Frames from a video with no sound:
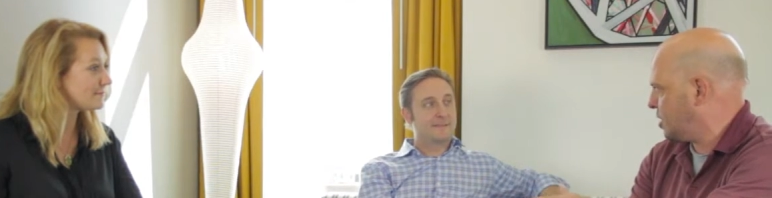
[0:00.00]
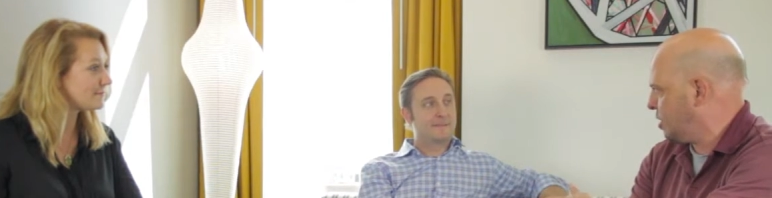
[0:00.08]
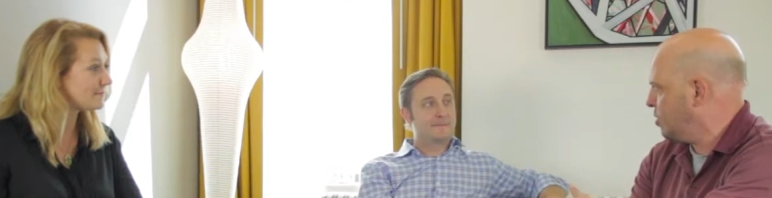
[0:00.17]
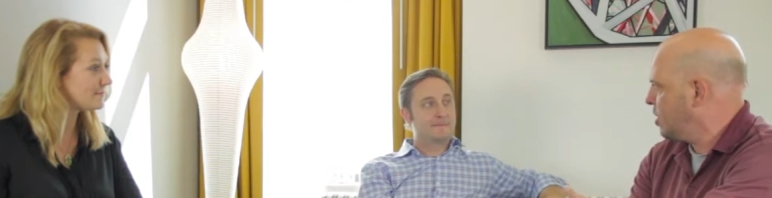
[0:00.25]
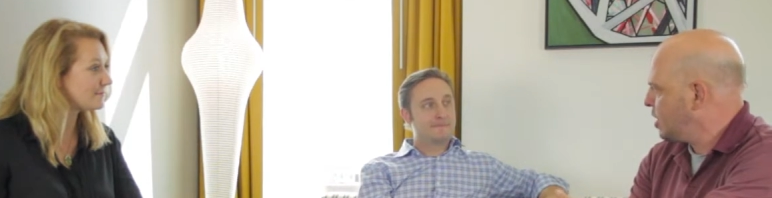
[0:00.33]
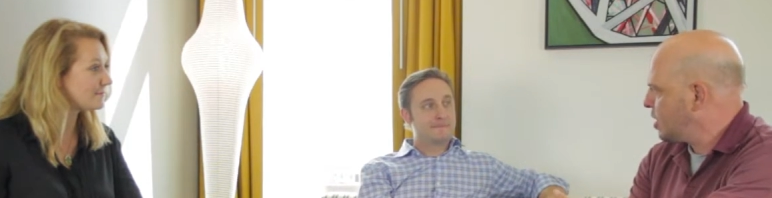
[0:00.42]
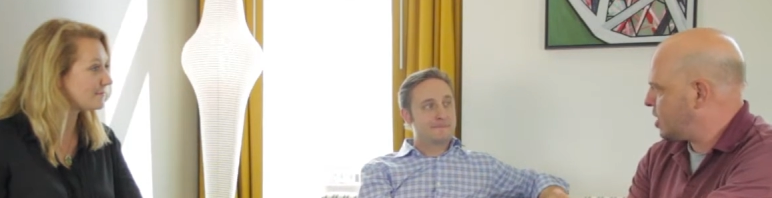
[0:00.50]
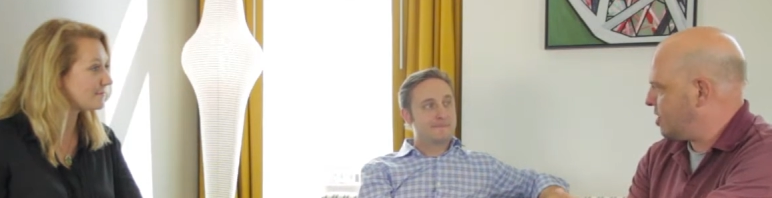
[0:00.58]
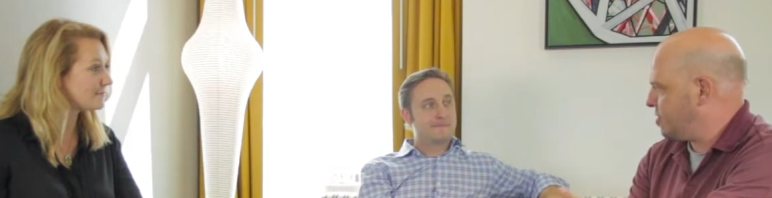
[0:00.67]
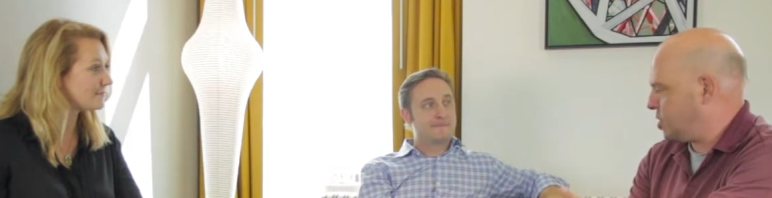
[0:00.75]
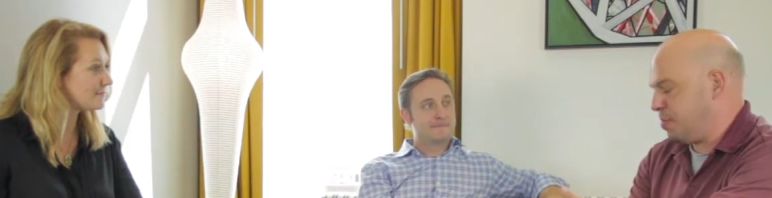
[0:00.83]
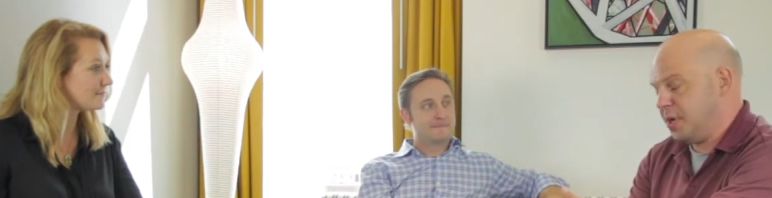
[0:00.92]
Speaker 1: So
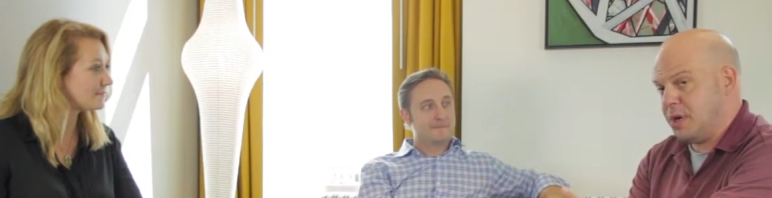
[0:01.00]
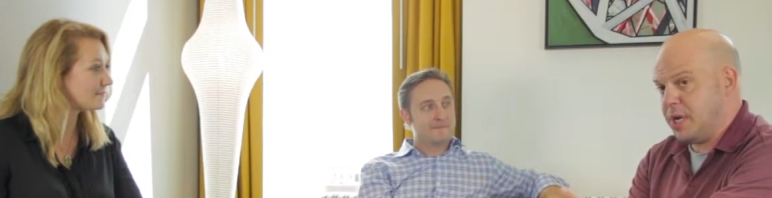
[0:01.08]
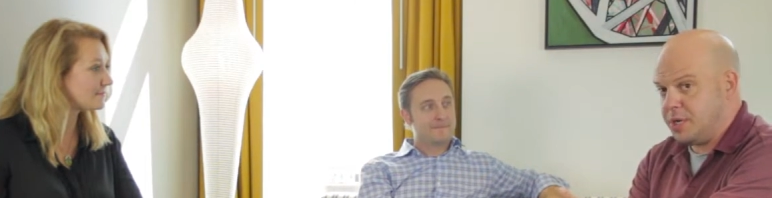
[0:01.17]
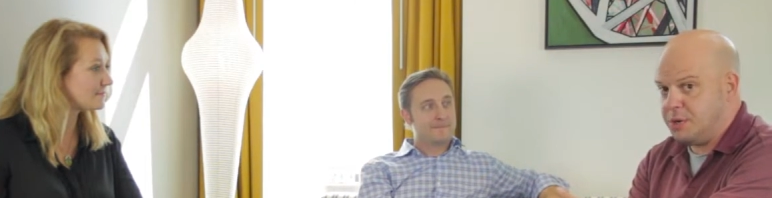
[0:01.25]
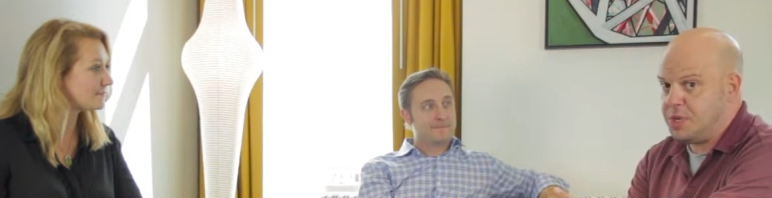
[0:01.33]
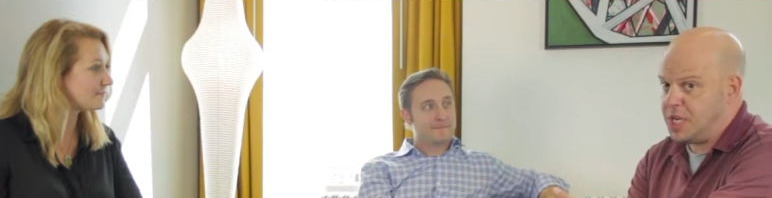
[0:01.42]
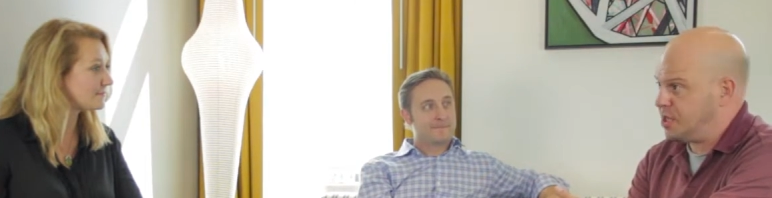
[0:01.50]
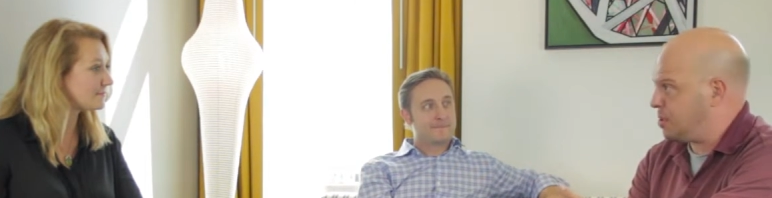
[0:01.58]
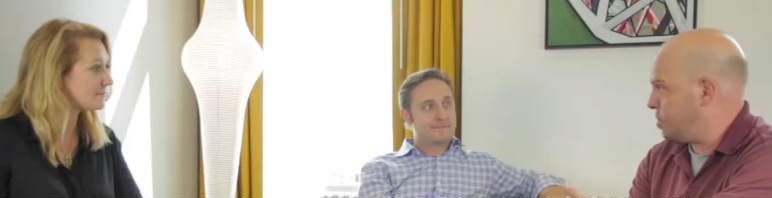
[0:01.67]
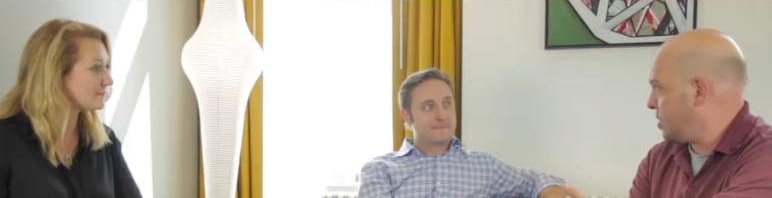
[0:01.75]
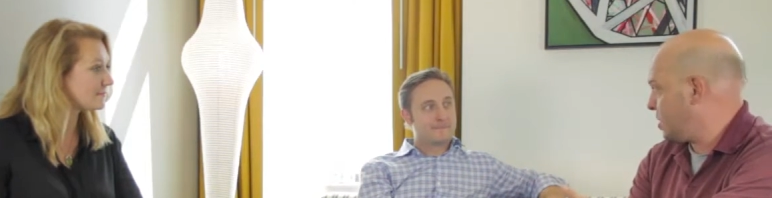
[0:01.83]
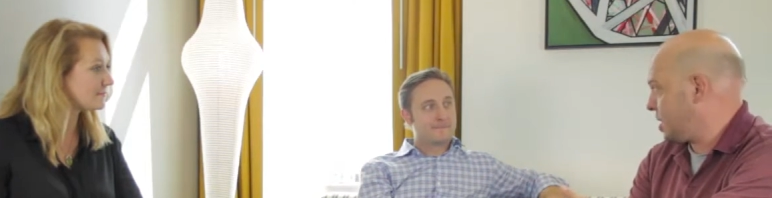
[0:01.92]
given the period you date
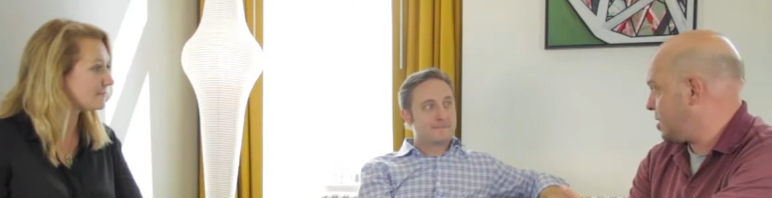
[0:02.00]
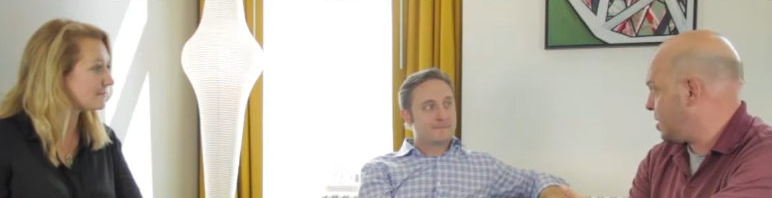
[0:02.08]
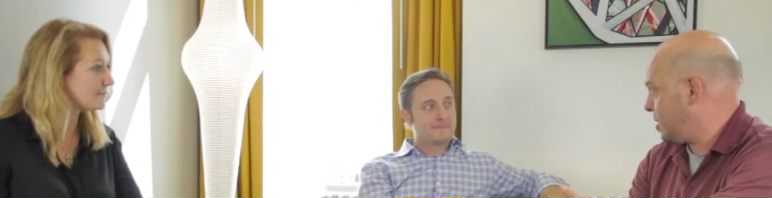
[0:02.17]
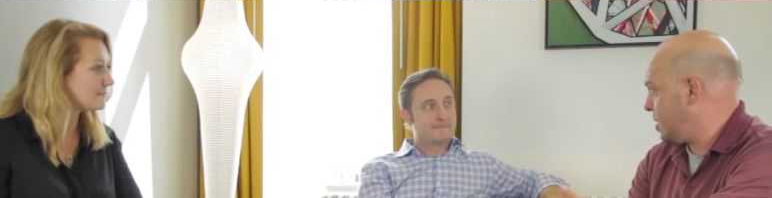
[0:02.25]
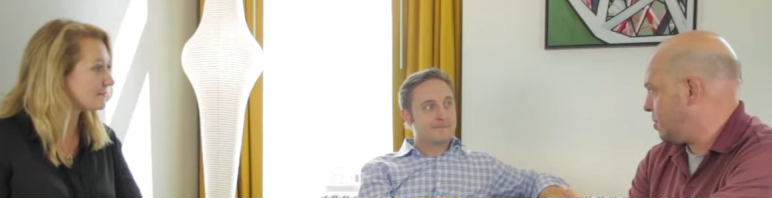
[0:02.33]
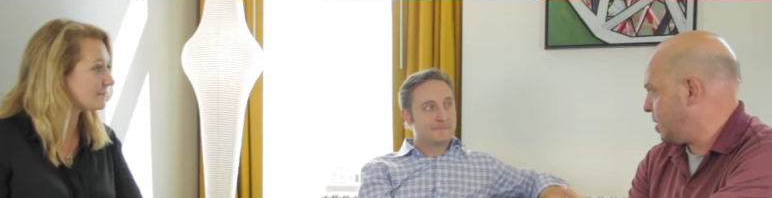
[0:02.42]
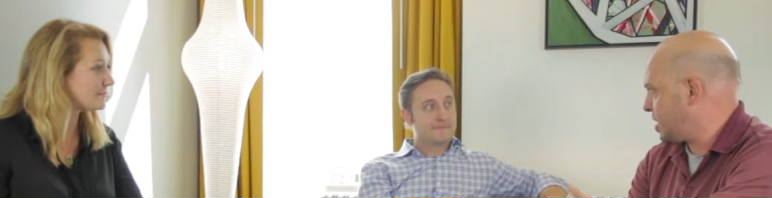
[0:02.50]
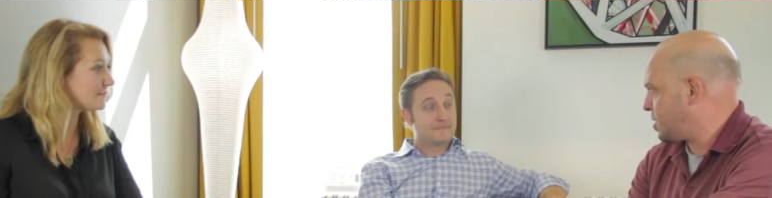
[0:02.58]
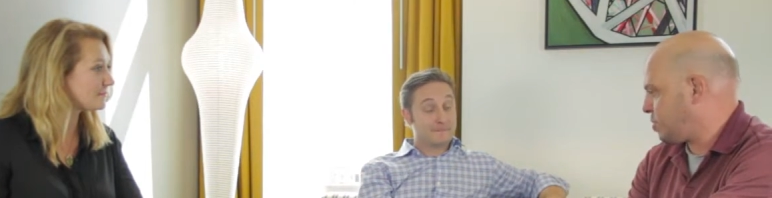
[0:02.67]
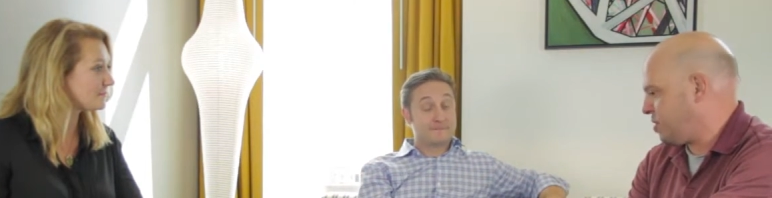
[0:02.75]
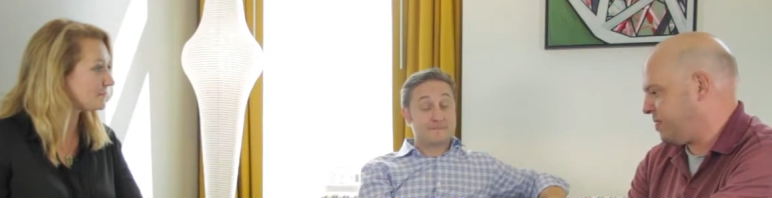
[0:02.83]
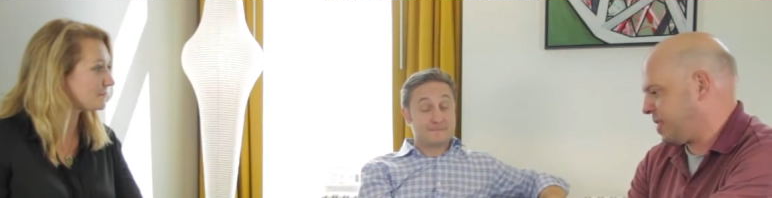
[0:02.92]
the building to, it
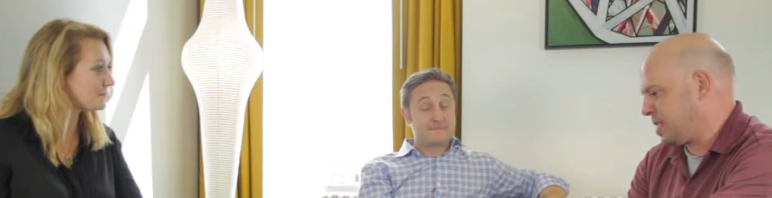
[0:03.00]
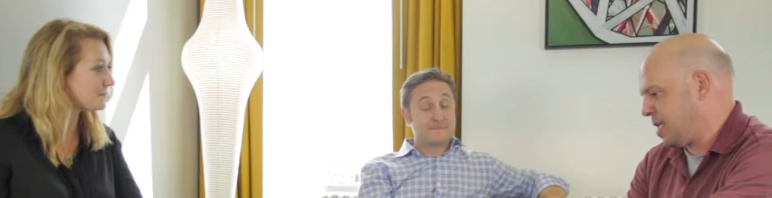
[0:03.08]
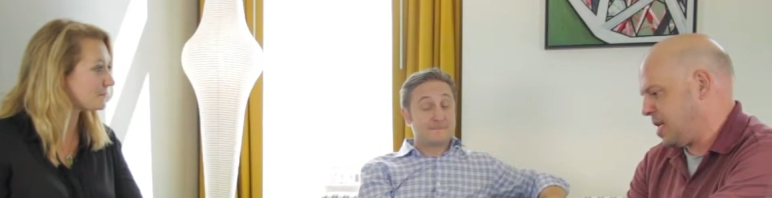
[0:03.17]
makes perfect